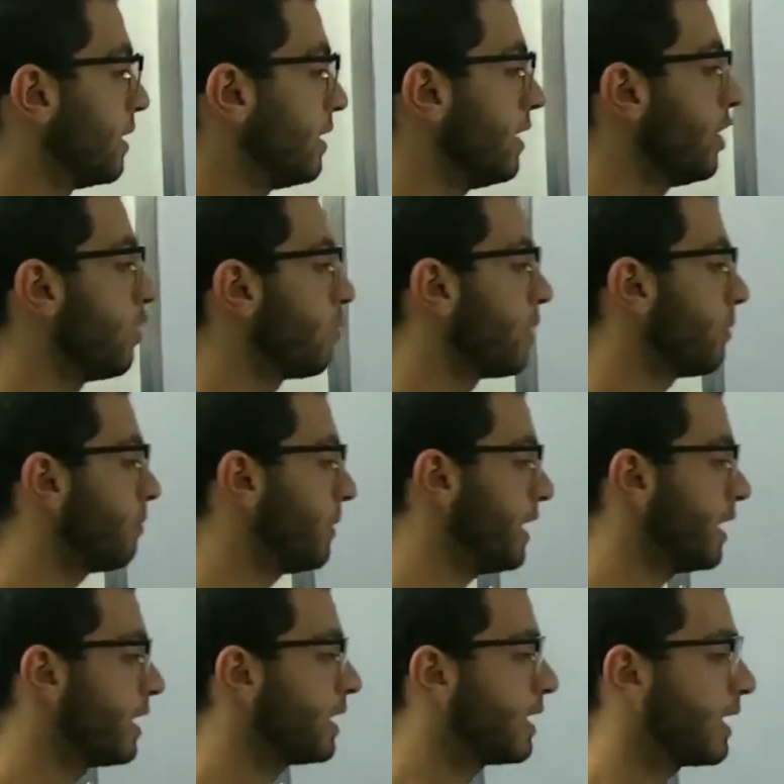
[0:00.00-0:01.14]
the human
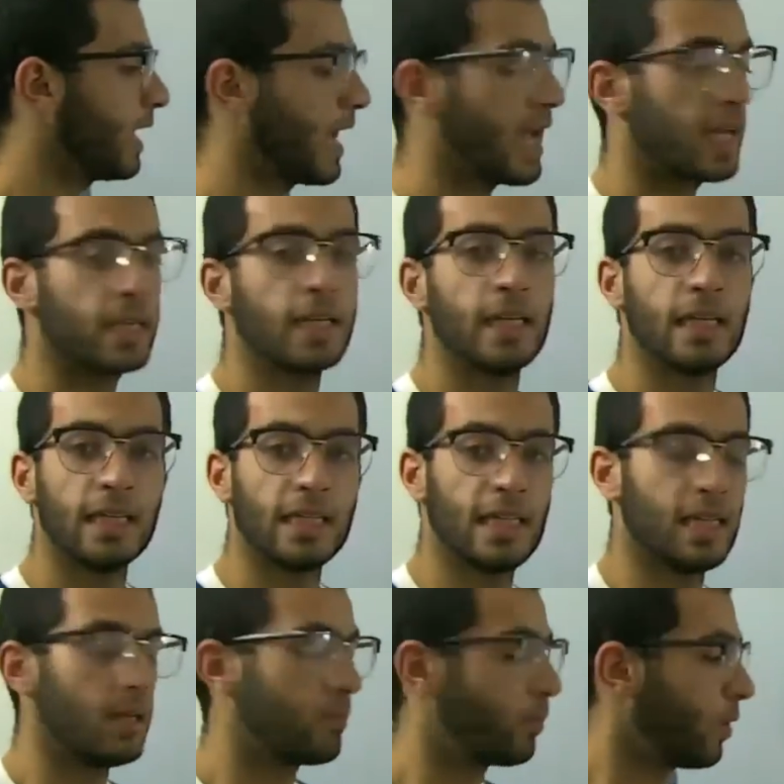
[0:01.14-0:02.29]
being can
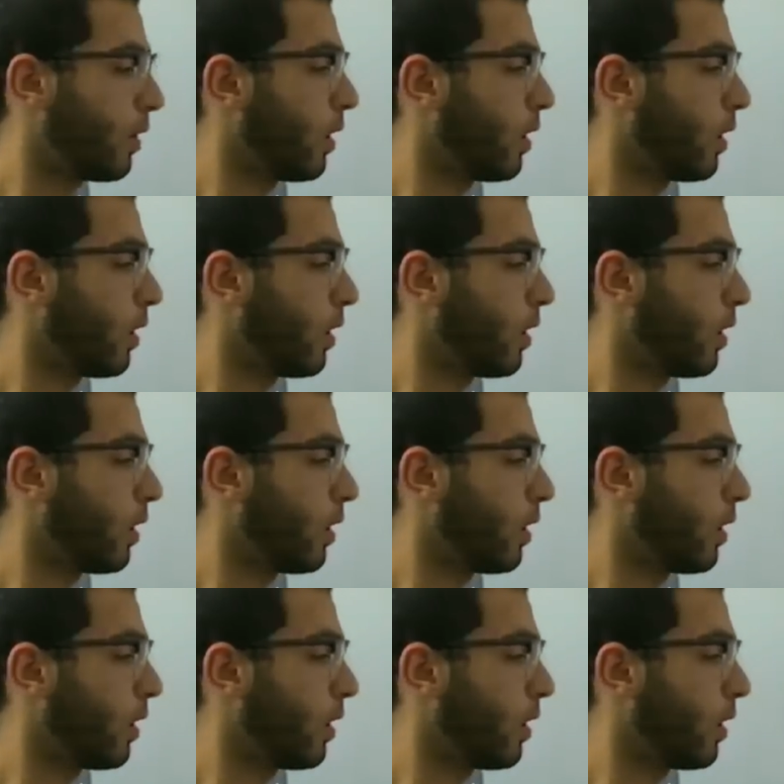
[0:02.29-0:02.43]
keep